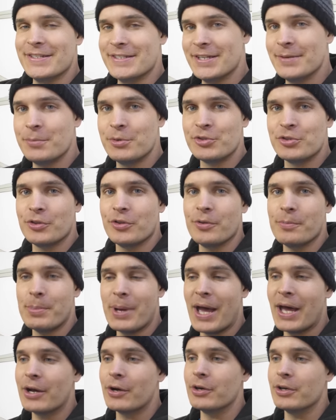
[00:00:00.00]
temperature of the
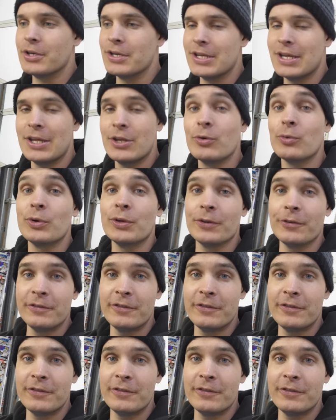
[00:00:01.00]
battery in real